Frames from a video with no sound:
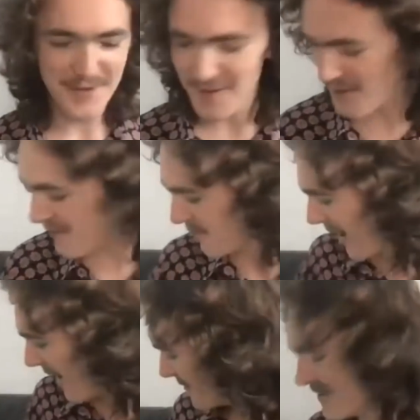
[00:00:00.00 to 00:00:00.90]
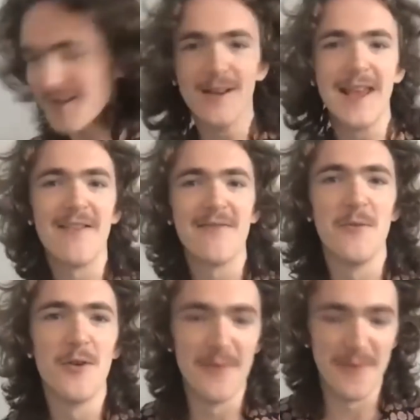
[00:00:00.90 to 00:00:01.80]
You absolutely have
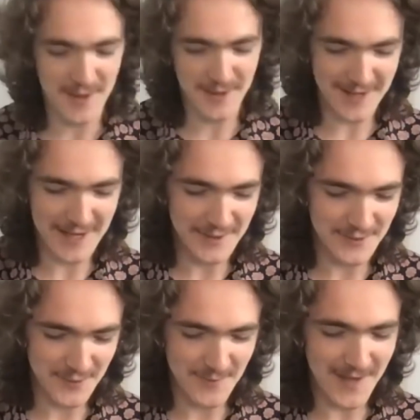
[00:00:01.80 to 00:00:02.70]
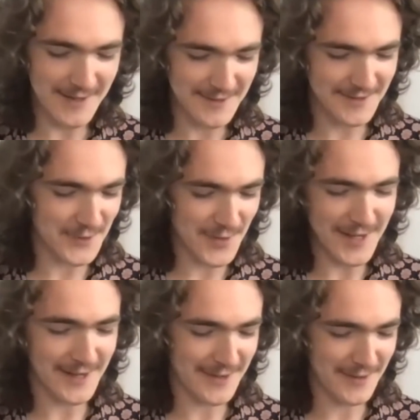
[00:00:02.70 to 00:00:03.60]
more of a dangerous, rebellious
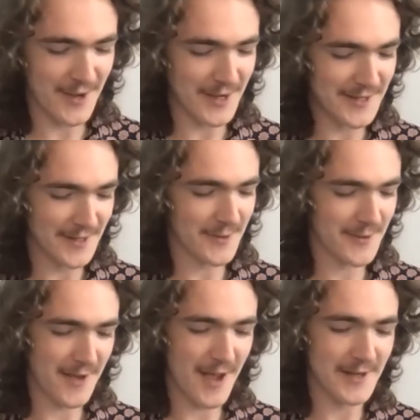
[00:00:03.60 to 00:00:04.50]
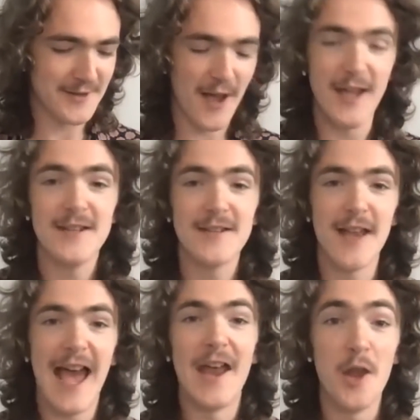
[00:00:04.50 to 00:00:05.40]
streak than I do. I'd
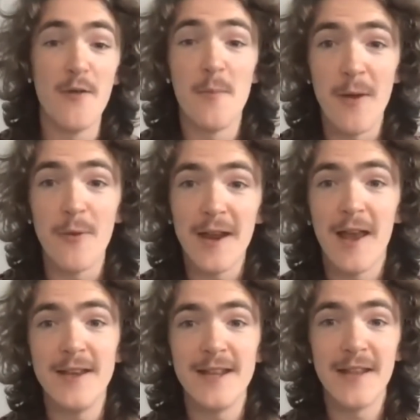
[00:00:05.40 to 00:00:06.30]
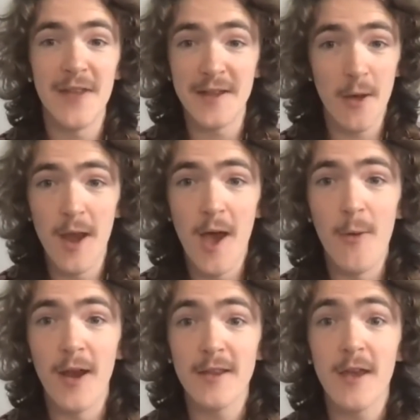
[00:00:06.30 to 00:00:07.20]
hand over my real ID and they'd go no,
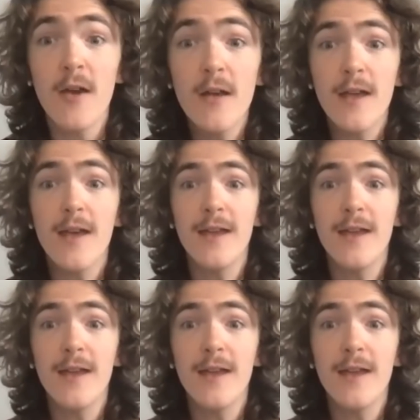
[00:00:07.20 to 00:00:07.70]
and I'd go, okay.